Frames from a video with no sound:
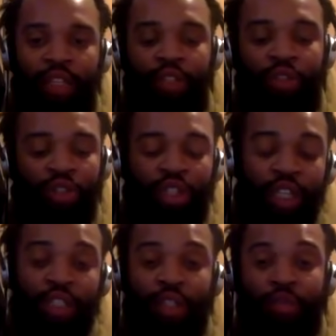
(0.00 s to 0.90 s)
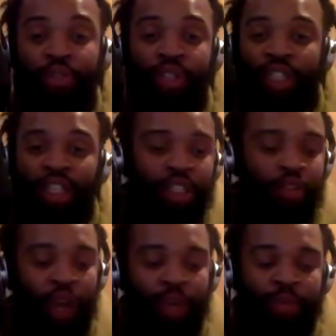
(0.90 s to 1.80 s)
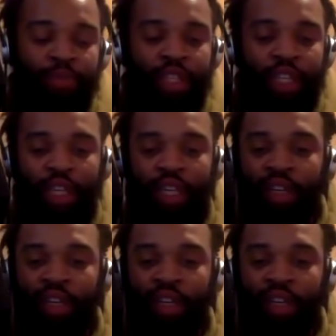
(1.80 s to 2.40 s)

not just as a musician, as a grime MC.